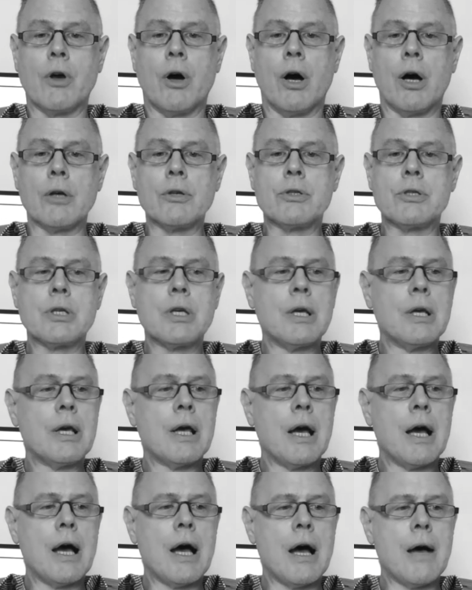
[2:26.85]
got,
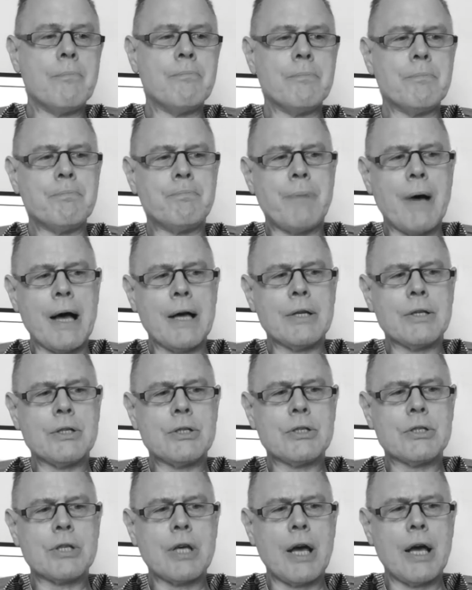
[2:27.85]

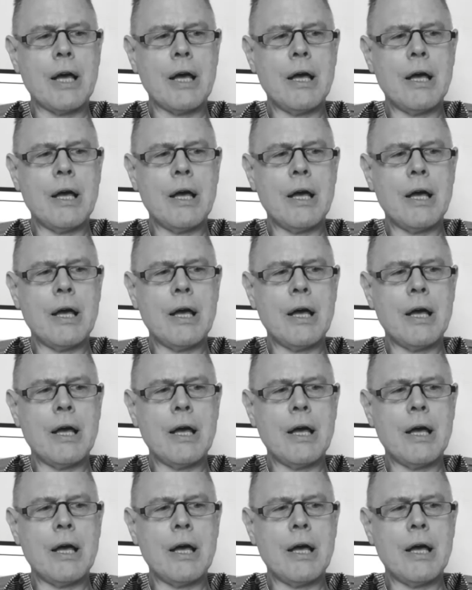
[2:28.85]
but